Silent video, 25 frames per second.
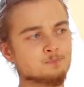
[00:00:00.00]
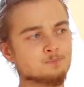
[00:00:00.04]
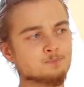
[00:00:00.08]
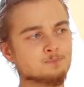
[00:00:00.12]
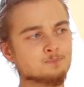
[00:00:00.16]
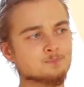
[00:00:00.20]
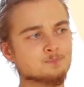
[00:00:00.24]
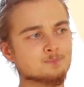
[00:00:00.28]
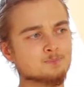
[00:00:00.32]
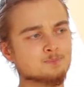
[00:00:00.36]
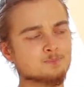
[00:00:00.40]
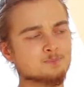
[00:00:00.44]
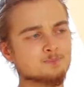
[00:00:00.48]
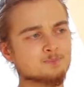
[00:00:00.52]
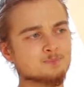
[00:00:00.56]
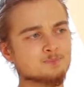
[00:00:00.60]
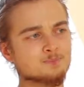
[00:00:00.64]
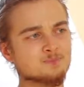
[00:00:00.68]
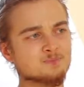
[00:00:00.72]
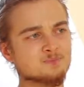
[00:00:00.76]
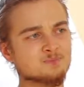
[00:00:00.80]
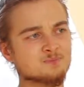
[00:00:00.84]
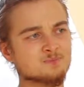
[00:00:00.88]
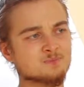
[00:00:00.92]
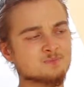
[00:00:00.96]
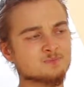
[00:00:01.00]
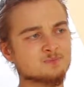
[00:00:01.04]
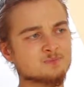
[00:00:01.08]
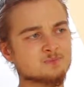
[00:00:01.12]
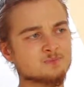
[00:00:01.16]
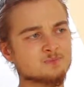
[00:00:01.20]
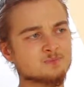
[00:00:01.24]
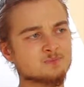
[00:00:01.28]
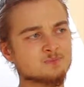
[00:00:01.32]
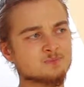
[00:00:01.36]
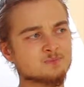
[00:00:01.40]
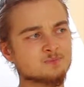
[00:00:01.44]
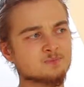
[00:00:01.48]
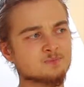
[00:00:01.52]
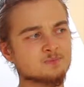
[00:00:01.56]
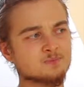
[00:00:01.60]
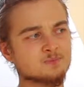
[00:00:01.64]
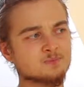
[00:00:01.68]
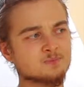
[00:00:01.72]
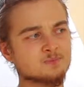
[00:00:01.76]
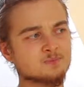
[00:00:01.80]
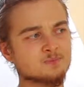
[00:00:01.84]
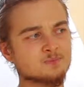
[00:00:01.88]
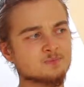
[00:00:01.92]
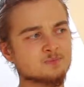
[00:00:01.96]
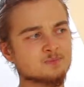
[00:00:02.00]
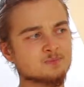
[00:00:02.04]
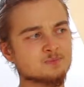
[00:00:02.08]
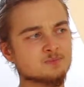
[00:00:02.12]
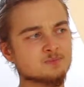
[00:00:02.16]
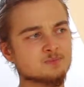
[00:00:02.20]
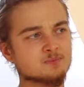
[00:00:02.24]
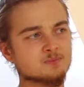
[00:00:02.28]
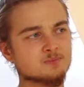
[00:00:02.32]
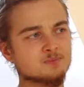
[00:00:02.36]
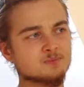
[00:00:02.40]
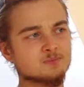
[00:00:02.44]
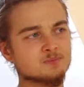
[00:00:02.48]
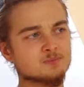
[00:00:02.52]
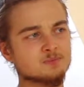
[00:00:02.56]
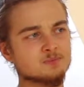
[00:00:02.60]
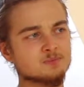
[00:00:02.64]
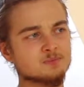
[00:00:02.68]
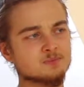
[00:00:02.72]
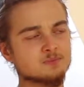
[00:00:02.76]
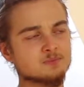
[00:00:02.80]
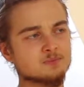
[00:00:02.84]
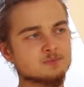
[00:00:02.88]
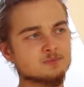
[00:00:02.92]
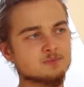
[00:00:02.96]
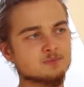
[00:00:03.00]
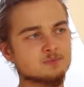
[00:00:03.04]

No one is speaking in this clip.